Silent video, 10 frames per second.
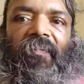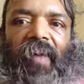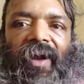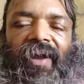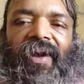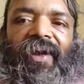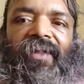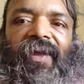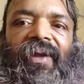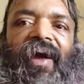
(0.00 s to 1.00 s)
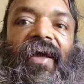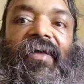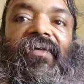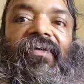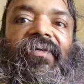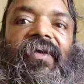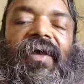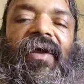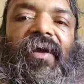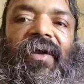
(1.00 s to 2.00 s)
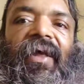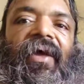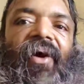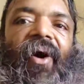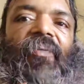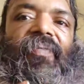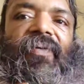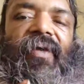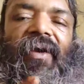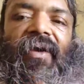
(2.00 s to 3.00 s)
by delta theta is g d of